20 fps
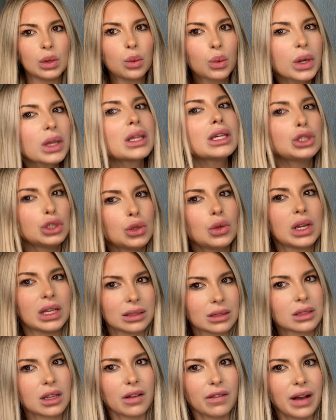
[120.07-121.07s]
really do get
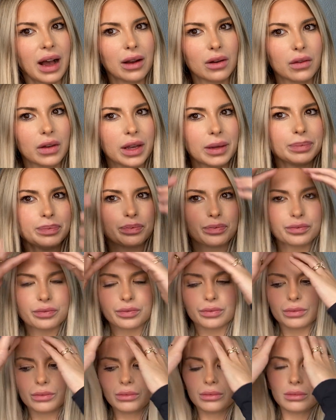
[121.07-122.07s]
stuff out of it.
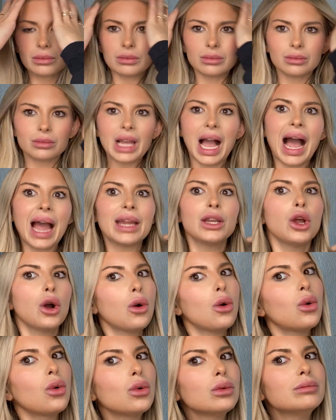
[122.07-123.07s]
I
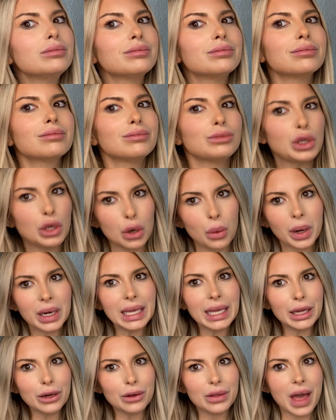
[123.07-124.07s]
know you don't want to
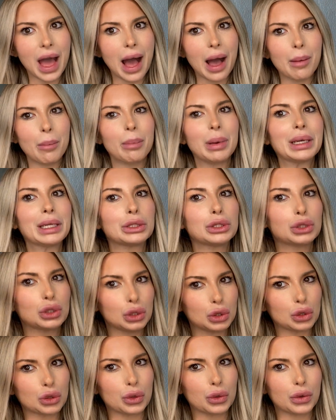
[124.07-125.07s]
hear that, but it's the
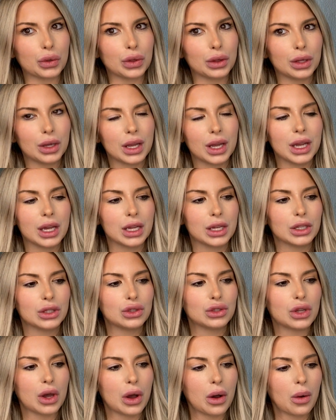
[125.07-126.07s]
truth.
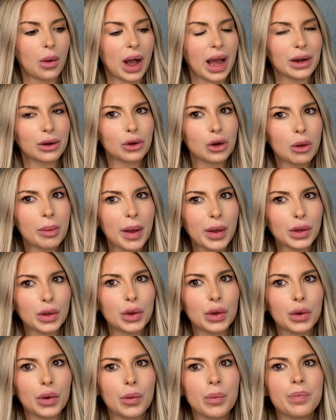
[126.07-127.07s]
So I don't know about
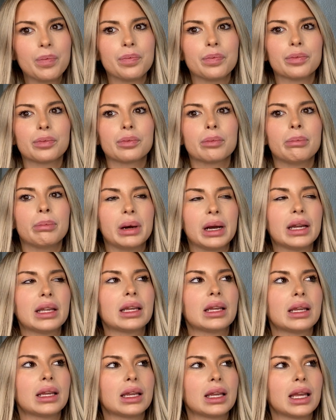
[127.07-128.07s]
you,
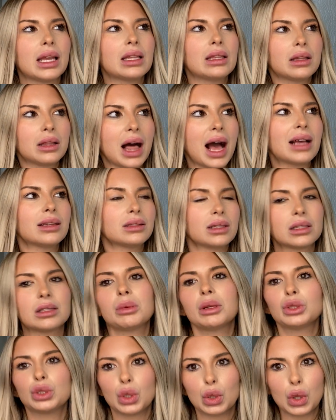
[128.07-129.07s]
but in the last 6
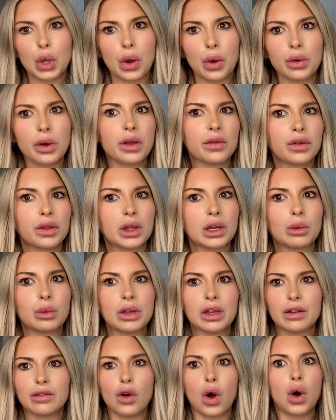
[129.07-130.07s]
months alone, I feel like we
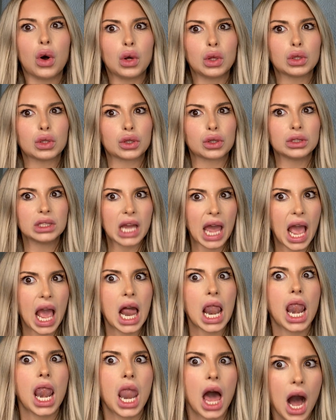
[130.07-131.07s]
have all learned a
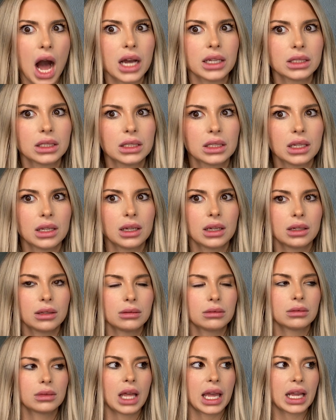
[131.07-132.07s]
lot.
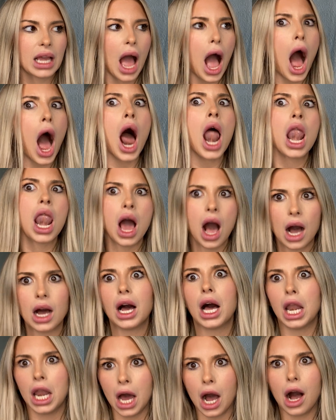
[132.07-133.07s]
Like a
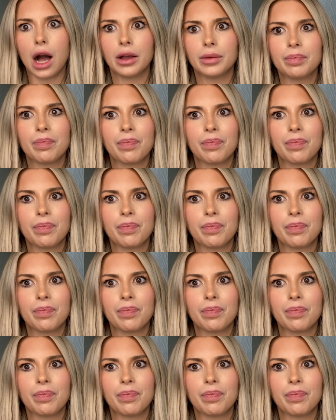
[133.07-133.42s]
lot.